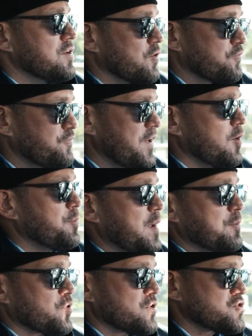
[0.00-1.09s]
your felt
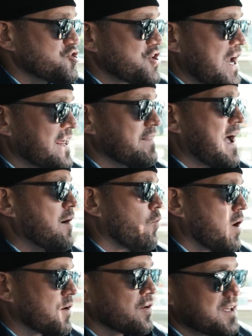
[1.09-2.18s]
paper is shedding that
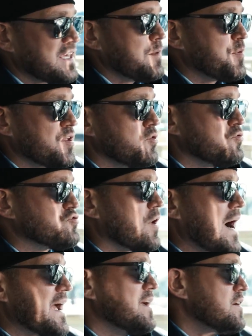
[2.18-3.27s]
water and keeping you
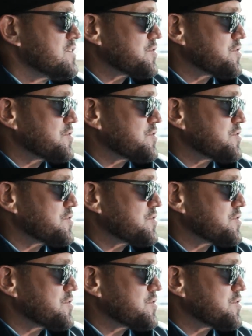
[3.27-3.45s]
dry.